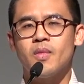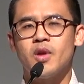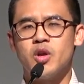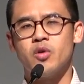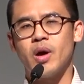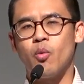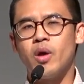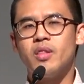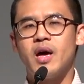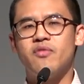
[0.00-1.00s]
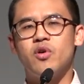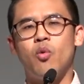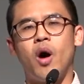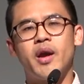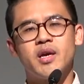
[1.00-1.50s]
At one level,
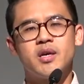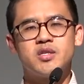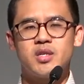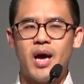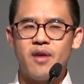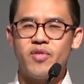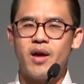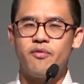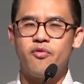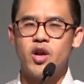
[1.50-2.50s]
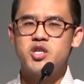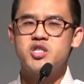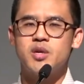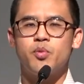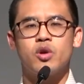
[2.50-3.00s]
wanting to have that
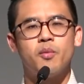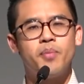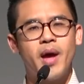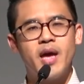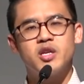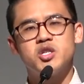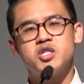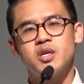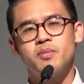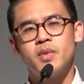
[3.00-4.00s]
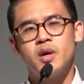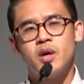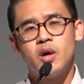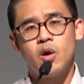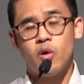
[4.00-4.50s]
friendship or companionship
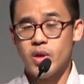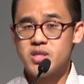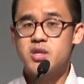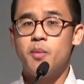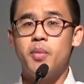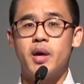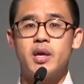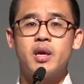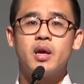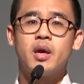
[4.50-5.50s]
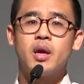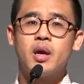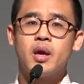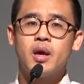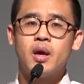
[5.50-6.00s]
or that somebody.
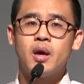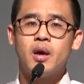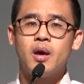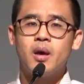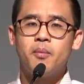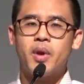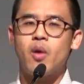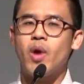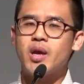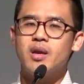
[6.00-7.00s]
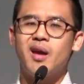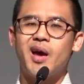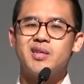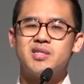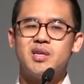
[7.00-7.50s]
But I
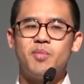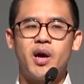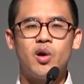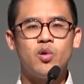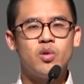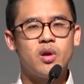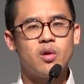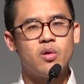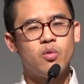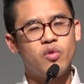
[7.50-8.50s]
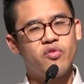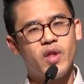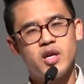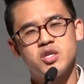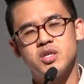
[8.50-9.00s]
recognize in my own
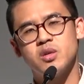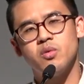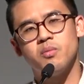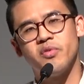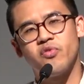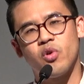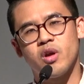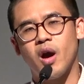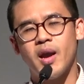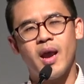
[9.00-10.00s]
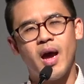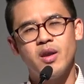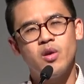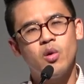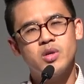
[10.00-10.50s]
reflection before God, I
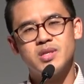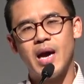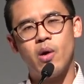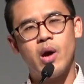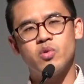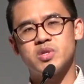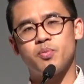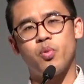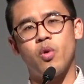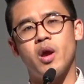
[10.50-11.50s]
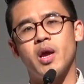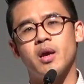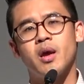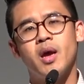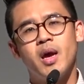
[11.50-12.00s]
noticed how I was praying.